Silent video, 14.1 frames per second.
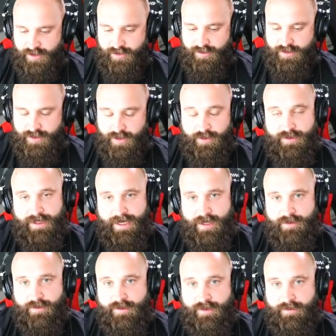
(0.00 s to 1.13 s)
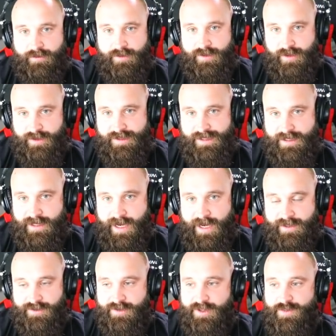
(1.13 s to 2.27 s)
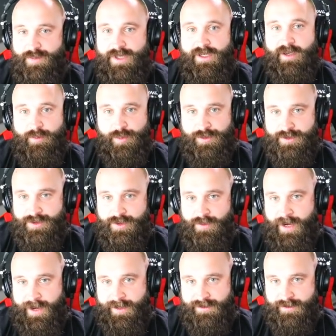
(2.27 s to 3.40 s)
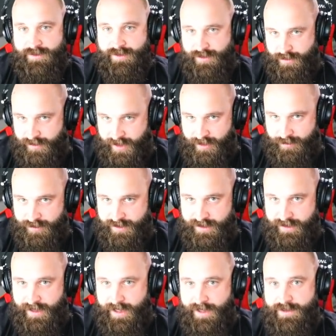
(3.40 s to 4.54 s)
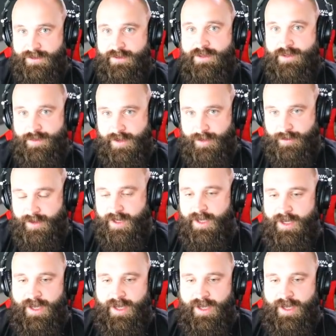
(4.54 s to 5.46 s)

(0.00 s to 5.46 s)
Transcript: know, slow down if you start seeing a hazard, speed up when there's no hazard. Slow down when you see a hazard, speed up.